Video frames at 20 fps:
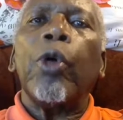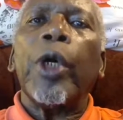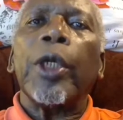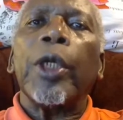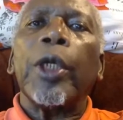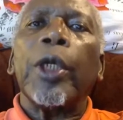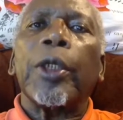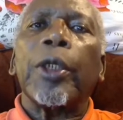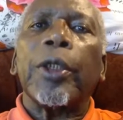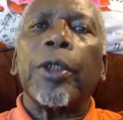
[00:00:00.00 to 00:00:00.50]

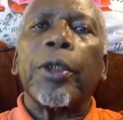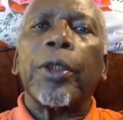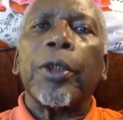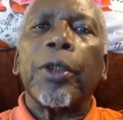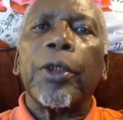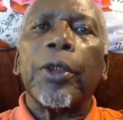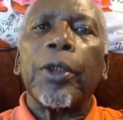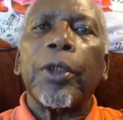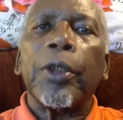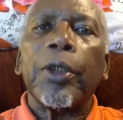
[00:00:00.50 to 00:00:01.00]
Do it.
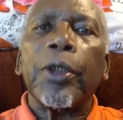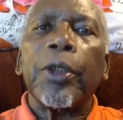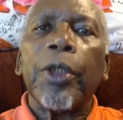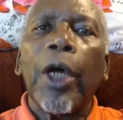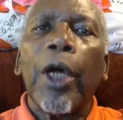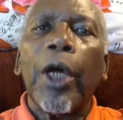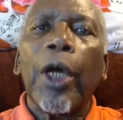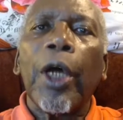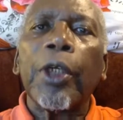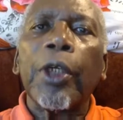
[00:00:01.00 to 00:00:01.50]

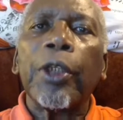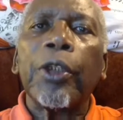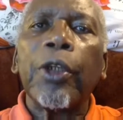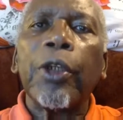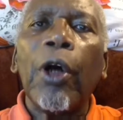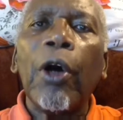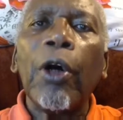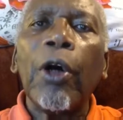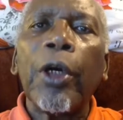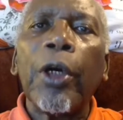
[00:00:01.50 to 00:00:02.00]
It's not a
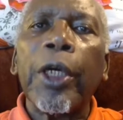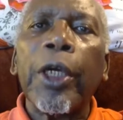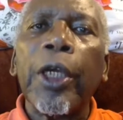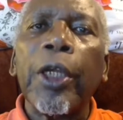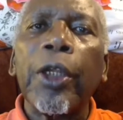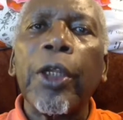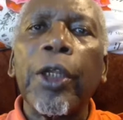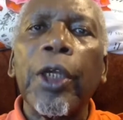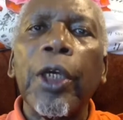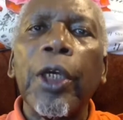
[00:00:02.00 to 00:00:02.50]

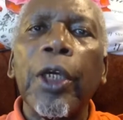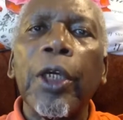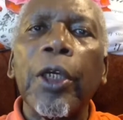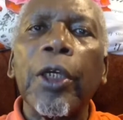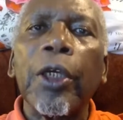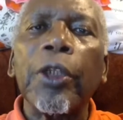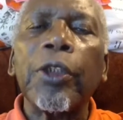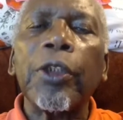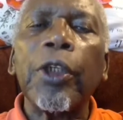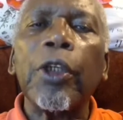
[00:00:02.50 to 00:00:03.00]
talking
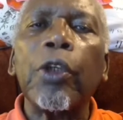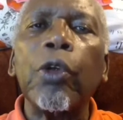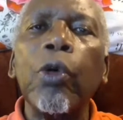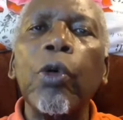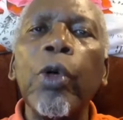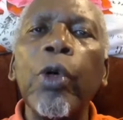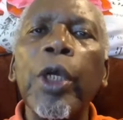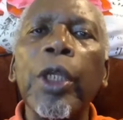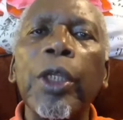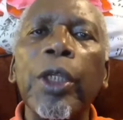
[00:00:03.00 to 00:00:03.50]
thing, it's a
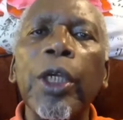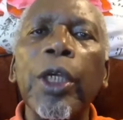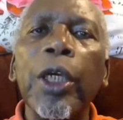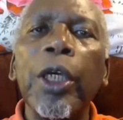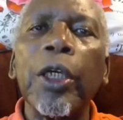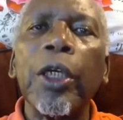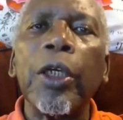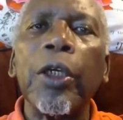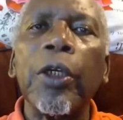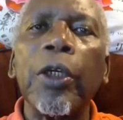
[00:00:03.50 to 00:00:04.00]
doing
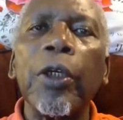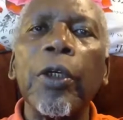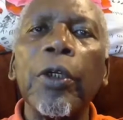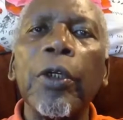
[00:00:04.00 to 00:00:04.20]
thing.